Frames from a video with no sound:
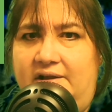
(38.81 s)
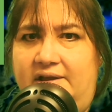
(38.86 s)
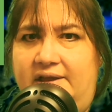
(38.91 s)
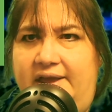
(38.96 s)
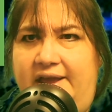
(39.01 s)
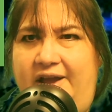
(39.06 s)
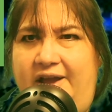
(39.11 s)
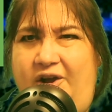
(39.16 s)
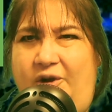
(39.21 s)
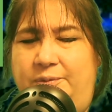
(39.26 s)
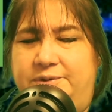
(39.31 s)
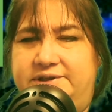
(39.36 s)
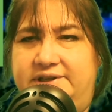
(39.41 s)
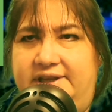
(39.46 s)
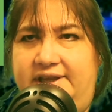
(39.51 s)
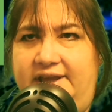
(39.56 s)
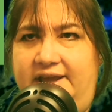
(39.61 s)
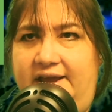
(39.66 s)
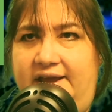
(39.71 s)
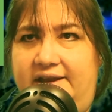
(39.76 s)
helped
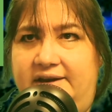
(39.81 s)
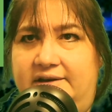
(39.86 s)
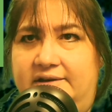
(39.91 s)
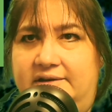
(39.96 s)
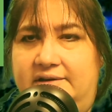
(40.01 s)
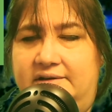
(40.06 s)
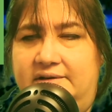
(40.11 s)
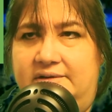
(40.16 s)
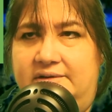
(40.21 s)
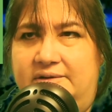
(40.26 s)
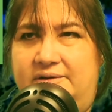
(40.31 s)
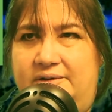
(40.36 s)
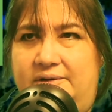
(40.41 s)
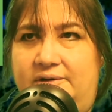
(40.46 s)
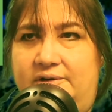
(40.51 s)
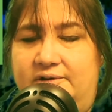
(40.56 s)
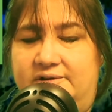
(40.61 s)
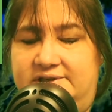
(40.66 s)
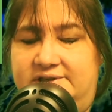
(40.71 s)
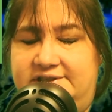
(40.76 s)
get
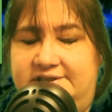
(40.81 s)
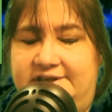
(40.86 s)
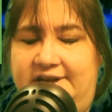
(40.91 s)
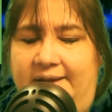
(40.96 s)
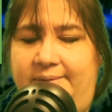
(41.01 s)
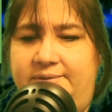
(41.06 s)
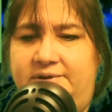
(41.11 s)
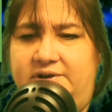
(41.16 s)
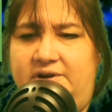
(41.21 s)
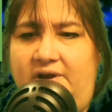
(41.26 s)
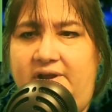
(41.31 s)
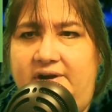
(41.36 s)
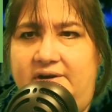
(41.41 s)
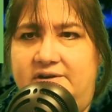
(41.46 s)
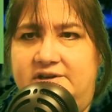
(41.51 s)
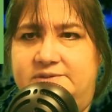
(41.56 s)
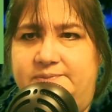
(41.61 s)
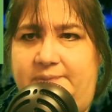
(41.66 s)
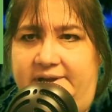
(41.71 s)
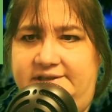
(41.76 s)
her
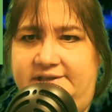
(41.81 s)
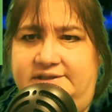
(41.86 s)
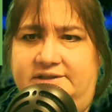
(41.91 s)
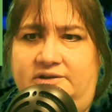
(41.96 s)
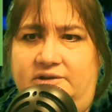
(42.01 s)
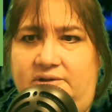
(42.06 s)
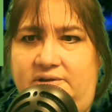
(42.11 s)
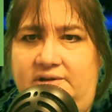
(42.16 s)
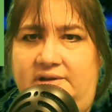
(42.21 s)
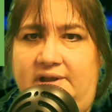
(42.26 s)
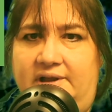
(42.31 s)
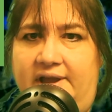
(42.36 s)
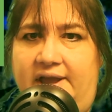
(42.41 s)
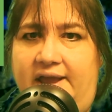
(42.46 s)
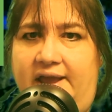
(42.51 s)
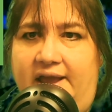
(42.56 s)
stepdaughter's bicycle